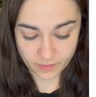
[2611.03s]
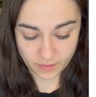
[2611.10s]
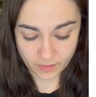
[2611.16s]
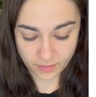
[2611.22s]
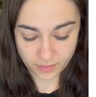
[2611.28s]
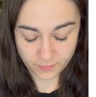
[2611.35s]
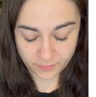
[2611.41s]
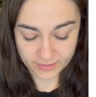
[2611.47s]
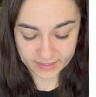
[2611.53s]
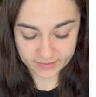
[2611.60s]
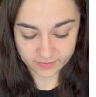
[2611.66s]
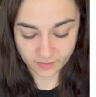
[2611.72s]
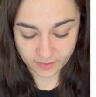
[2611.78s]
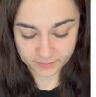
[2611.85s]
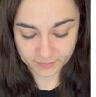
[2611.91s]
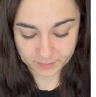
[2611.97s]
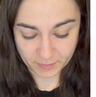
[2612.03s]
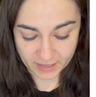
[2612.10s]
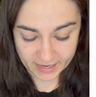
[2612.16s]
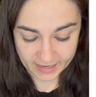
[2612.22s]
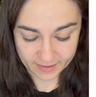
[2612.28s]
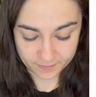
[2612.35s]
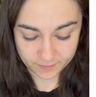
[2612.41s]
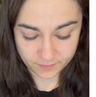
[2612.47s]
3 times by
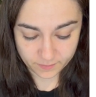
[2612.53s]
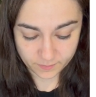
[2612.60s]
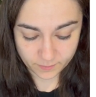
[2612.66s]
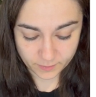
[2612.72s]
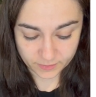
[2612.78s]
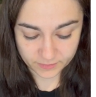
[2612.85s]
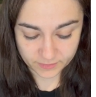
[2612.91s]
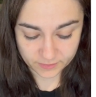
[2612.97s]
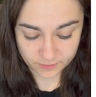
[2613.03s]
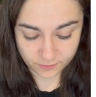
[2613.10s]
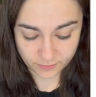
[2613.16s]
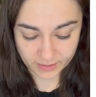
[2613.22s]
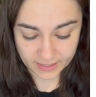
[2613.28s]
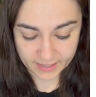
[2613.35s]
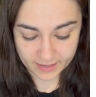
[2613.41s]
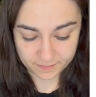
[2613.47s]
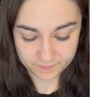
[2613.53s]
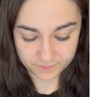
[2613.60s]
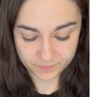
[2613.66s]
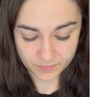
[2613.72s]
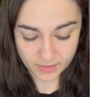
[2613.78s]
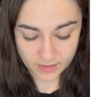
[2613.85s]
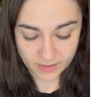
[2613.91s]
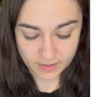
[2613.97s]
m, which is 3m,
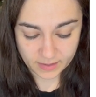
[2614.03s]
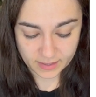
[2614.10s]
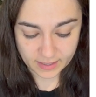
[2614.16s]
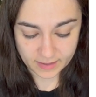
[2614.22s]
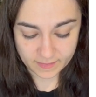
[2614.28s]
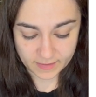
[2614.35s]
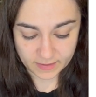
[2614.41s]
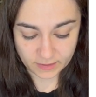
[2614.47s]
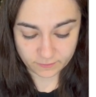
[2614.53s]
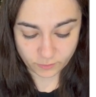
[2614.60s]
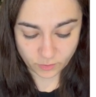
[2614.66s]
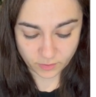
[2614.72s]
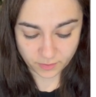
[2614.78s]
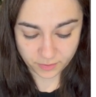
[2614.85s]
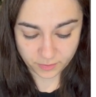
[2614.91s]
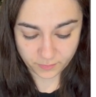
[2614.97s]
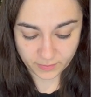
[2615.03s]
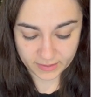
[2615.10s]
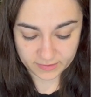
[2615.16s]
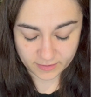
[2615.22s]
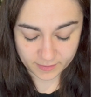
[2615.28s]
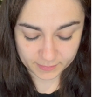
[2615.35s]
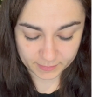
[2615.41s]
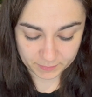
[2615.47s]
and then you've got 3
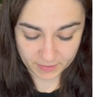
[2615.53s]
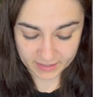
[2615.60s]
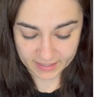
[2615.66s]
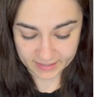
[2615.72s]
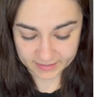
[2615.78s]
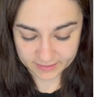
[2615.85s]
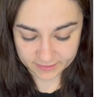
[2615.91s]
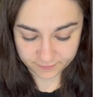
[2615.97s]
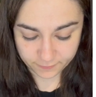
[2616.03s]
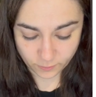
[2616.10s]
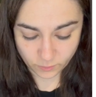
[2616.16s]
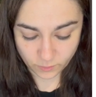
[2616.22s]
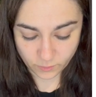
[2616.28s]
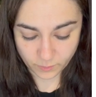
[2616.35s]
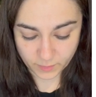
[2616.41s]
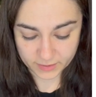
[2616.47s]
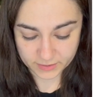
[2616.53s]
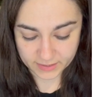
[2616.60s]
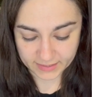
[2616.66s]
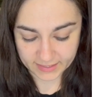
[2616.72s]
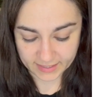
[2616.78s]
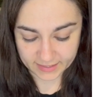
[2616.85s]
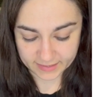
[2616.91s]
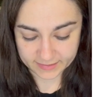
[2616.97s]
times by -4, which is
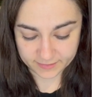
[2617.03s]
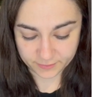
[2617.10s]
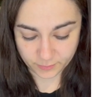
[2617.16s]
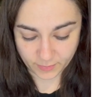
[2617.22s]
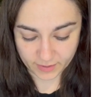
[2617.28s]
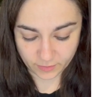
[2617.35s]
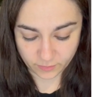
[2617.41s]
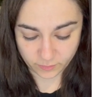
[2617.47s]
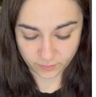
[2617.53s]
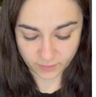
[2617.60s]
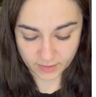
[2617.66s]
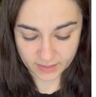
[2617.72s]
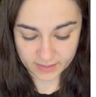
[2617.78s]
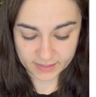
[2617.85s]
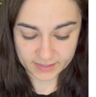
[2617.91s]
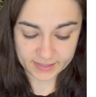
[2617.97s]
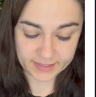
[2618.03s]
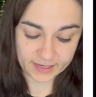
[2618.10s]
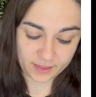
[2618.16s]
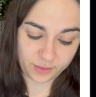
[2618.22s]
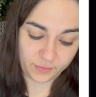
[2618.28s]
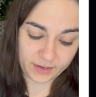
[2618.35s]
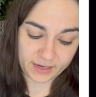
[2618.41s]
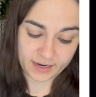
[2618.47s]
-12. So
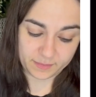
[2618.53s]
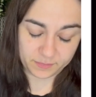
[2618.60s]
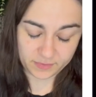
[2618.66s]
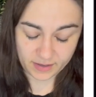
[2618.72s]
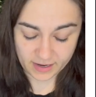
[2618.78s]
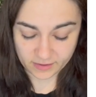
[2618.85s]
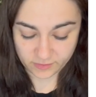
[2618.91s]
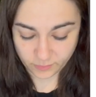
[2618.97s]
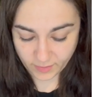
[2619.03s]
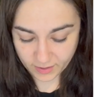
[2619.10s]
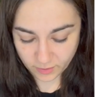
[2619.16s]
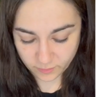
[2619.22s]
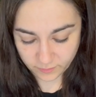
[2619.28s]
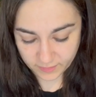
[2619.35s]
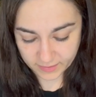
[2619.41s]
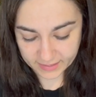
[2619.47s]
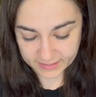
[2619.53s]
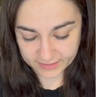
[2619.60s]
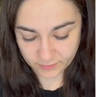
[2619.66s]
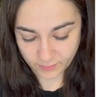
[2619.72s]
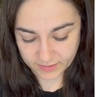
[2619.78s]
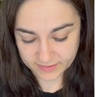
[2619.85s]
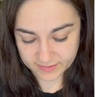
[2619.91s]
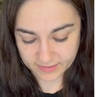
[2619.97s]
3m take 12 is
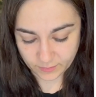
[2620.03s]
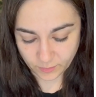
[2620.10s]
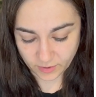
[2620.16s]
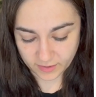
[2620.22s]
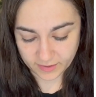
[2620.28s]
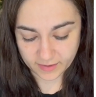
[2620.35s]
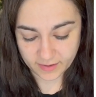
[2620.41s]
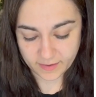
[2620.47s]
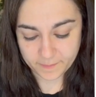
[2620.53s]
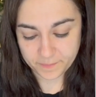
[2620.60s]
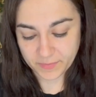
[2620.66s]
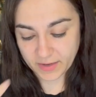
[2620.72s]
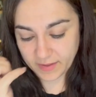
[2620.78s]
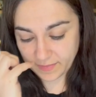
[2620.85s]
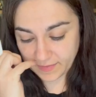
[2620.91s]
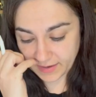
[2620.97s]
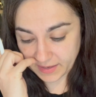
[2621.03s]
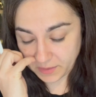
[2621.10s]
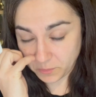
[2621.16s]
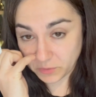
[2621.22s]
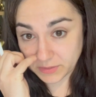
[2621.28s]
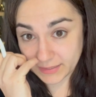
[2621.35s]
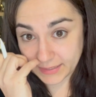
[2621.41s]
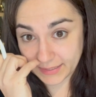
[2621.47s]
21. Then I
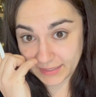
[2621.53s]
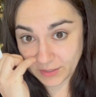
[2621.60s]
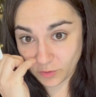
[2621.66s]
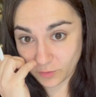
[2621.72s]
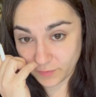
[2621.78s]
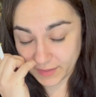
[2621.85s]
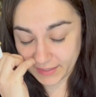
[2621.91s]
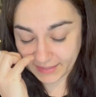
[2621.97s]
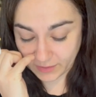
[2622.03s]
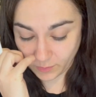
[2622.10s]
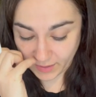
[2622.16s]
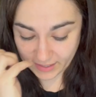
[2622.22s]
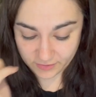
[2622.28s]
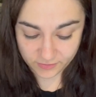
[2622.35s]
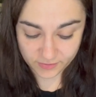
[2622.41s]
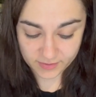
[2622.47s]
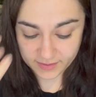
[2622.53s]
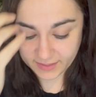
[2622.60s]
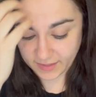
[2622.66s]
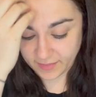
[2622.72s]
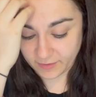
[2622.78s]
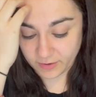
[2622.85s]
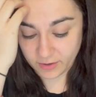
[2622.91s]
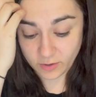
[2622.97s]
want to solve this equation. So
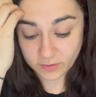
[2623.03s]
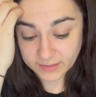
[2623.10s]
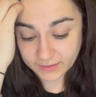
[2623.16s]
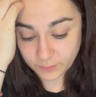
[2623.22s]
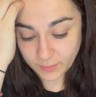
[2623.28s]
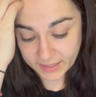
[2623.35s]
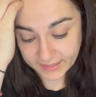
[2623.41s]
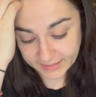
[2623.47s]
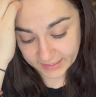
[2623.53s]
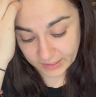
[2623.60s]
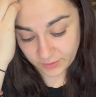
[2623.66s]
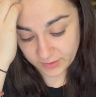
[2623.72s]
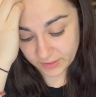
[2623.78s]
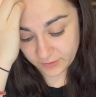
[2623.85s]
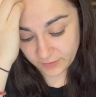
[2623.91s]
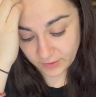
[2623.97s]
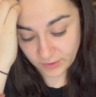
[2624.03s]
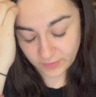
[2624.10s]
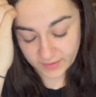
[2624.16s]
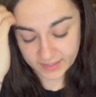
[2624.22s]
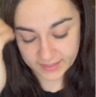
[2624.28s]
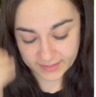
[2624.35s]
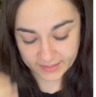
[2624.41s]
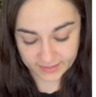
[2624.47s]
there are lots of ways that you can do
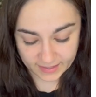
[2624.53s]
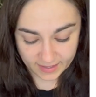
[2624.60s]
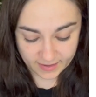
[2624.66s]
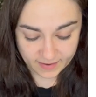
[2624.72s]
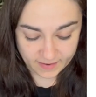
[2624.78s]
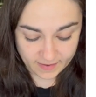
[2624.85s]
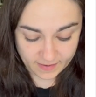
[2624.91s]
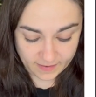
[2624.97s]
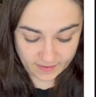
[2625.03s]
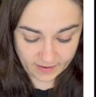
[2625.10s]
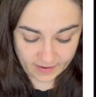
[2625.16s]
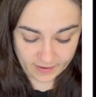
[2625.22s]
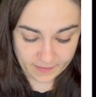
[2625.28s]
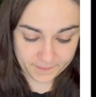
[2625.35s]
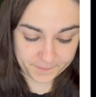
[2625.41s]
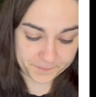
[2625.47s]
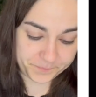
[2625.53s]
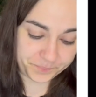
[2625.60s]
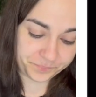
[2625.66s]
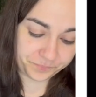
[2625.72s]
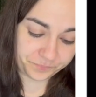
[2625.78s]
this. The